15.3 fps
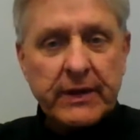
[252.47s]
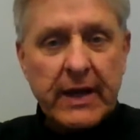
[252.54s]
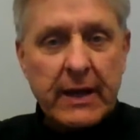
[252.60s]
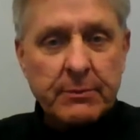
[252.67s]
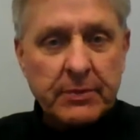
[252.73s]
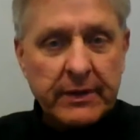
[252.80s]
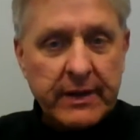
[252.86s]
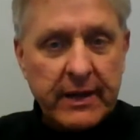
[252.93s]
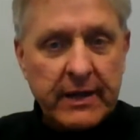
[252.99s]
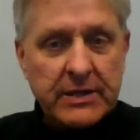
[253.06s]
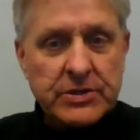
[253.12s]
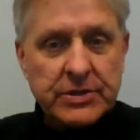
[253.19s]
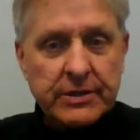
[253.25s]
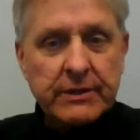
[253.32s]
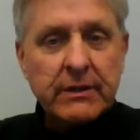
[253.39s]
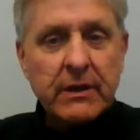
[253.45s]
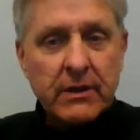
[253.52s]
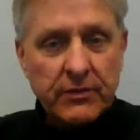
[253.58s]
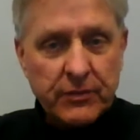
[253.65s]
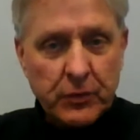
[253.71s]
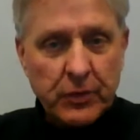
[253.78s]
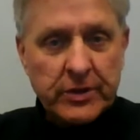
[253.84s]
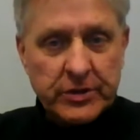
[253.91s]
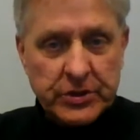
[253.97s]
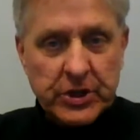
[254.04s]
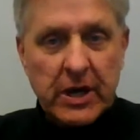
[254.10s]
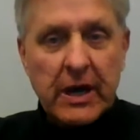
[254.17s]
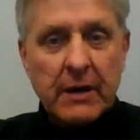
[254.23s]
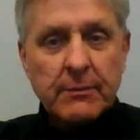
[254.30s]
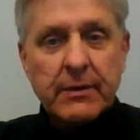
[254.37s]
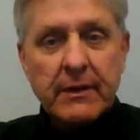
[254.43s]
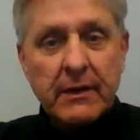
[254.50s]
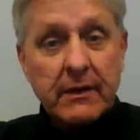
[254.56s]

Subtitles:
application for a job.